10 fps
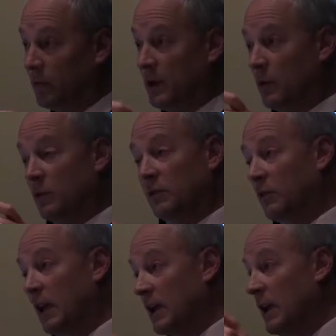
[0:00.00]
They don't
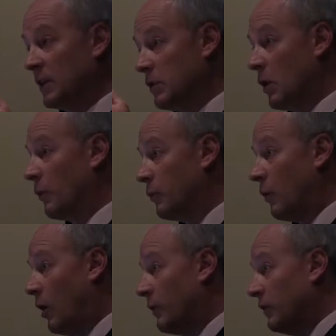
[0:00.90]
say you go
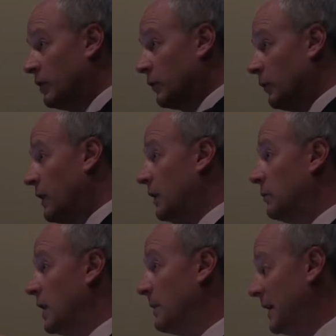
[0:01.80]
through all these different things,
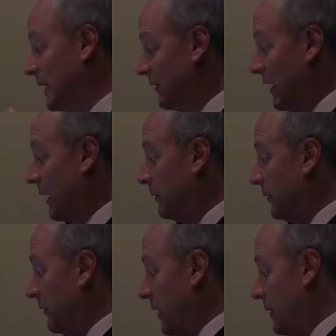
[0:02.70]
we got to make it exactly
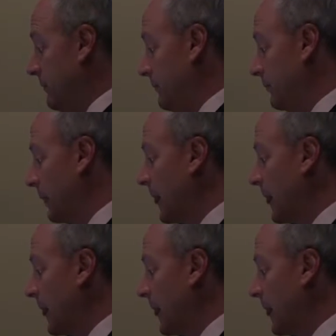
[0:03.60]
the same.